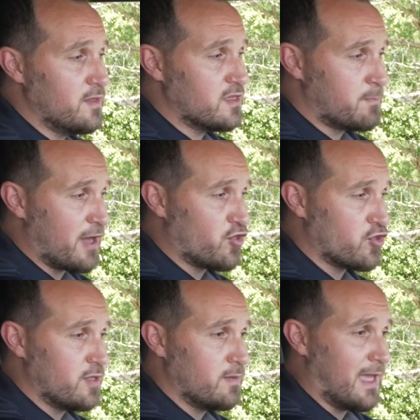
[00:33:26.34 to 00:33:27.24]

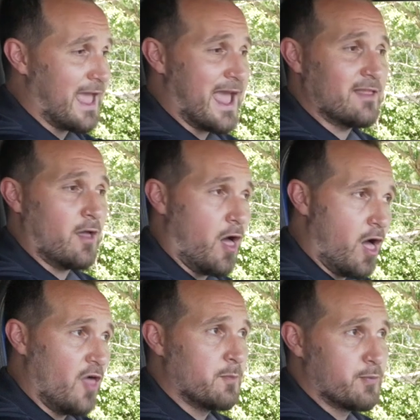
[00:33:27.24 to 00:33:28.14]
inspection and
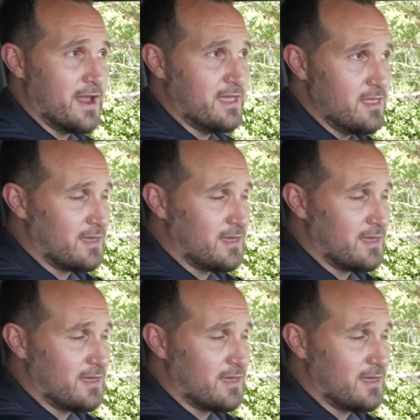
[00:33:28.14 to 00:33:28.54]
all the braking